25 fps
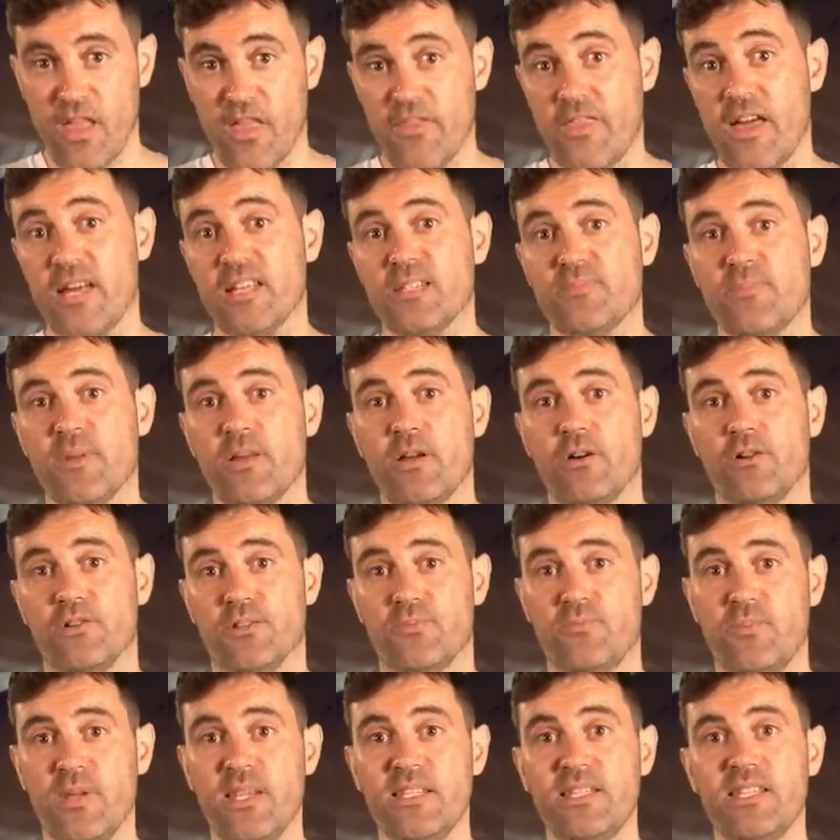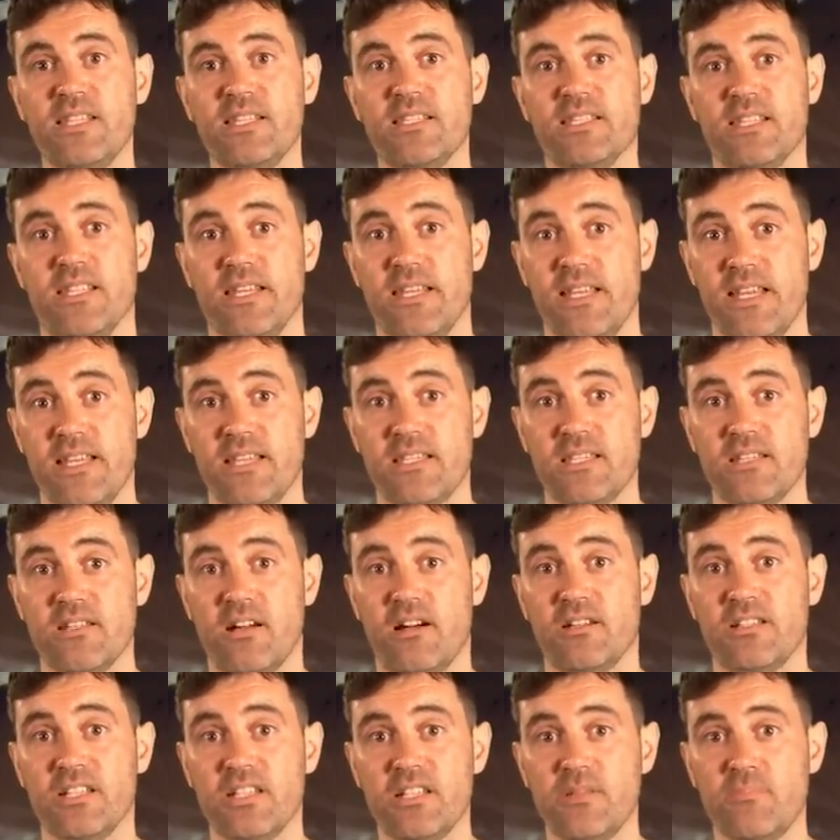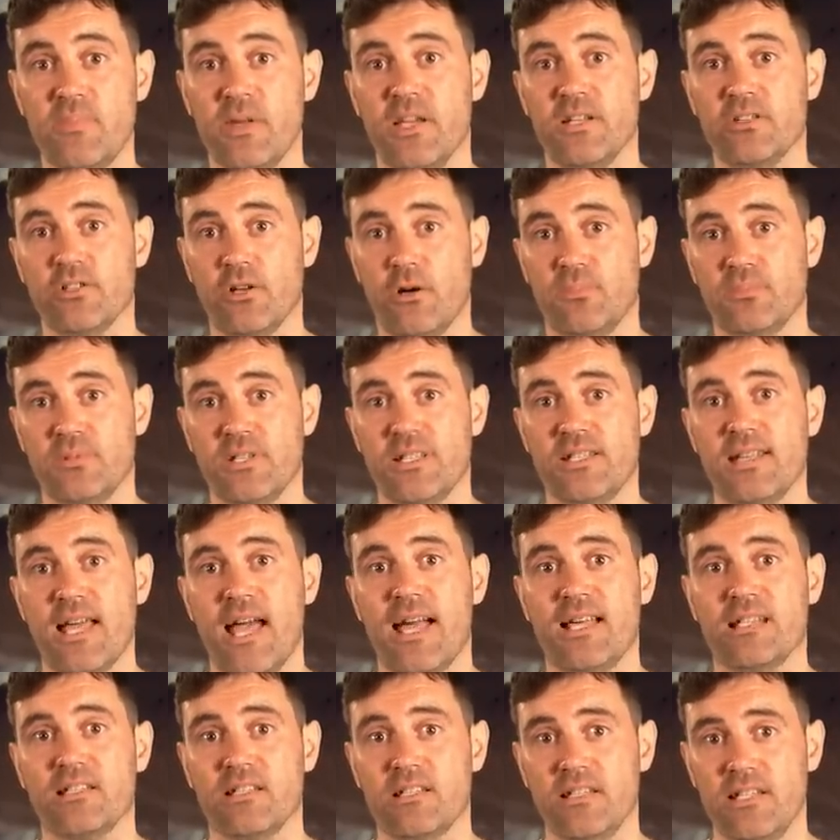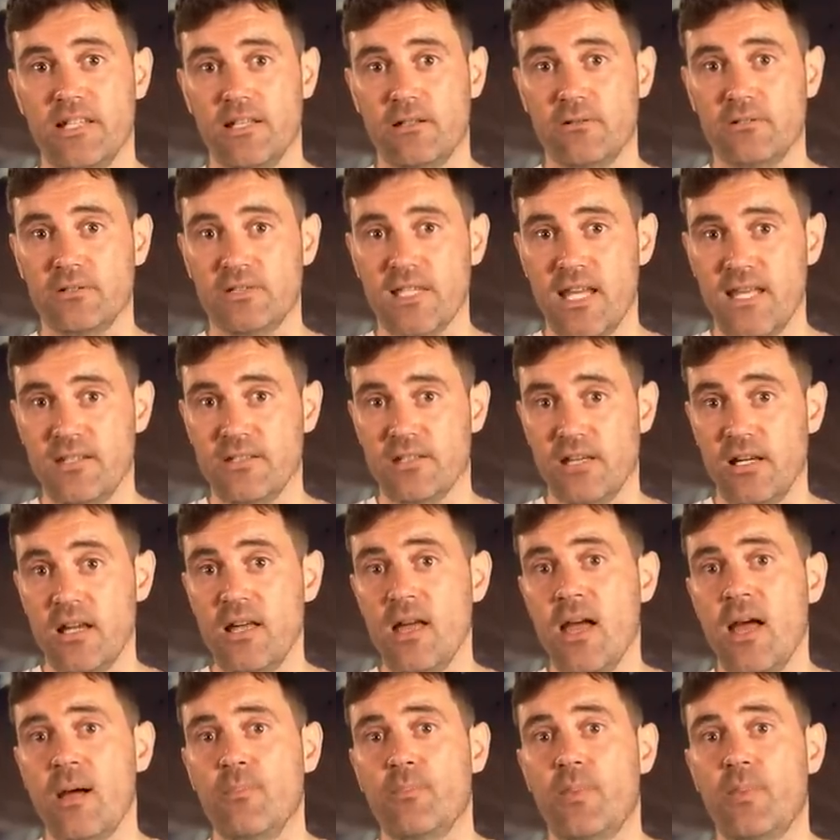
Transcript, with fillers: That's because BTC is starting to be adopted as legal tender